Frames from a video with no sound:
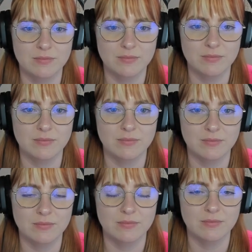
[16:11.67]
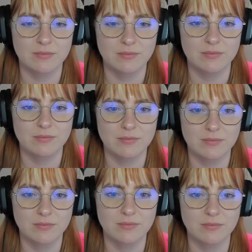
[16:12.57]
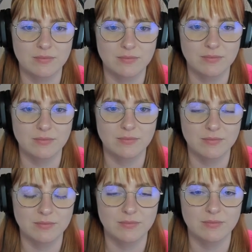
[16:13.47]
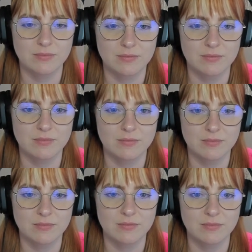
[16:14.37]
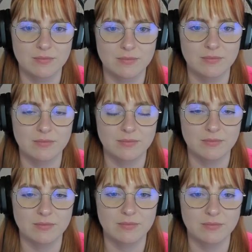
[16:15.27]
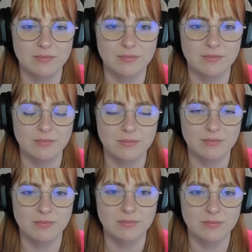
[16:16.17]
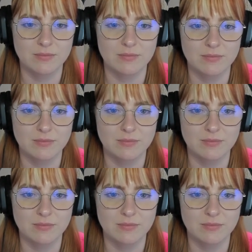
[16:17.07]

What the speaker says: No words are spoken by the person on screen.